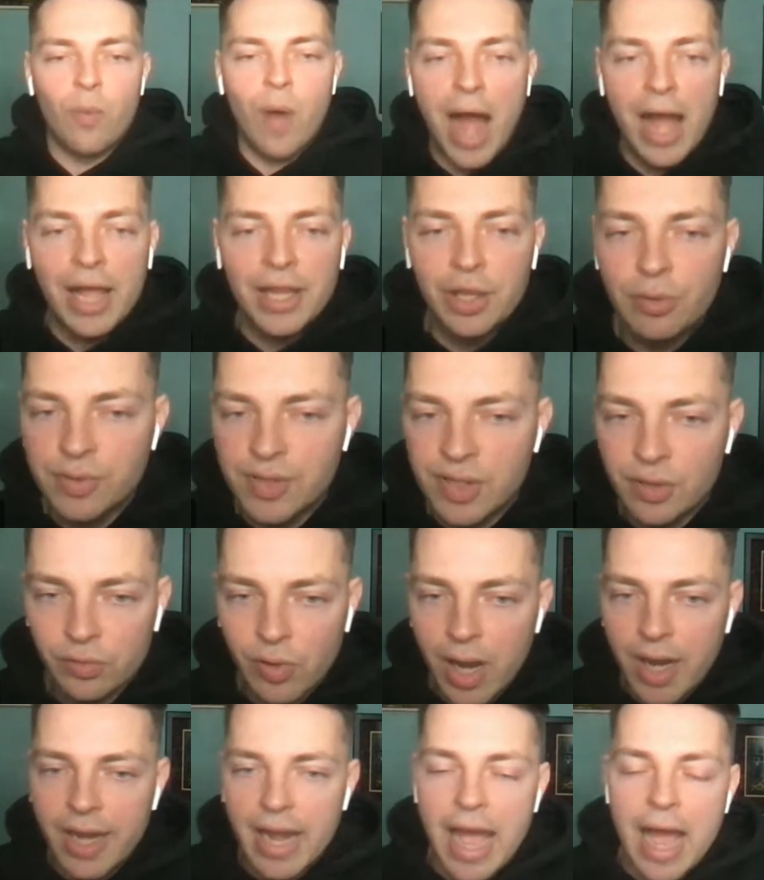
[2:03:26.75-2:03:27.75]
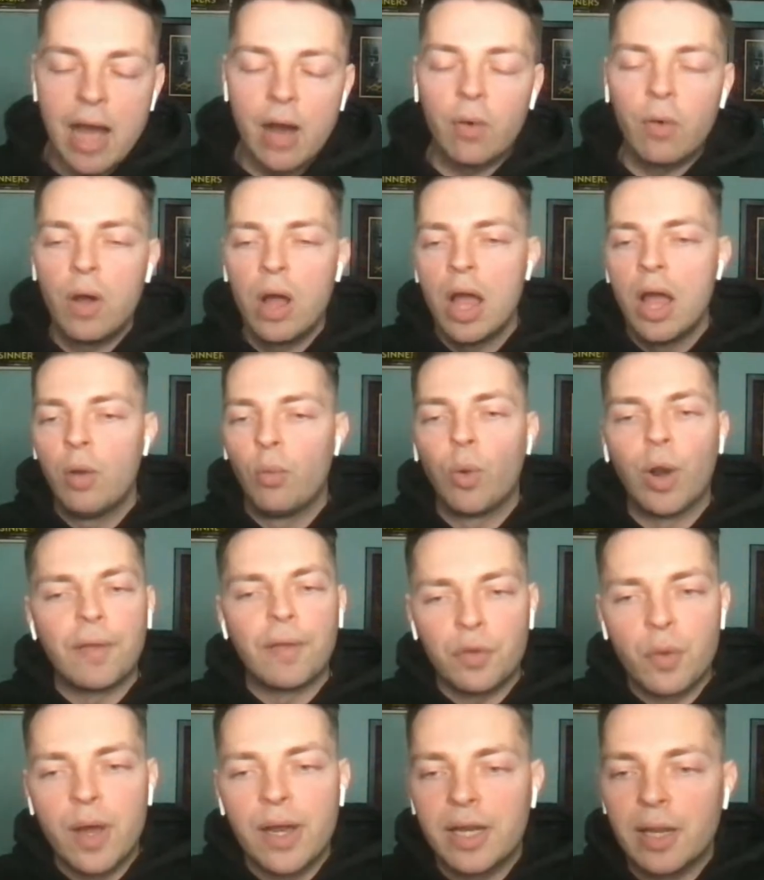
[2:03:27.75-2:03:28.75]
why use it right now? What
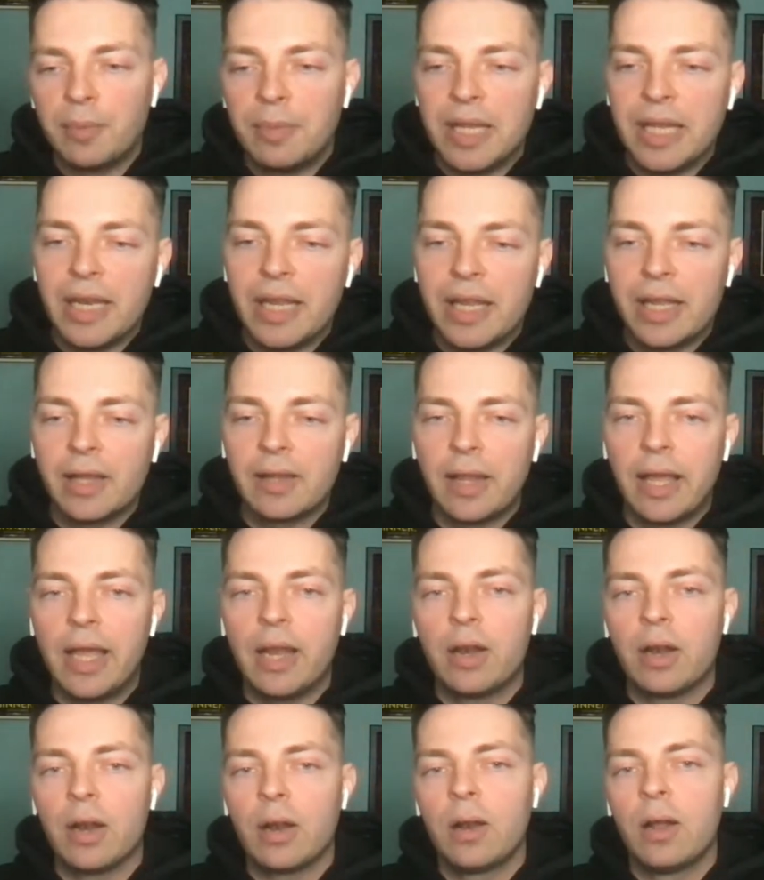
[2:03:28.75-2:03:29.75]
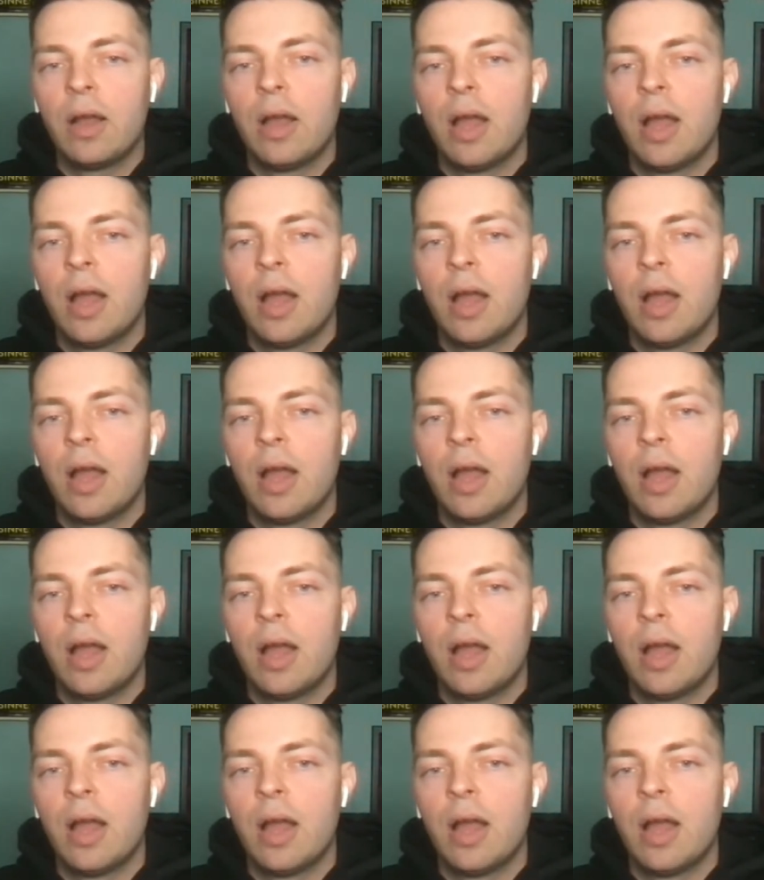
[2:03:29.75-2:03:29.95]
if you end up needing it later?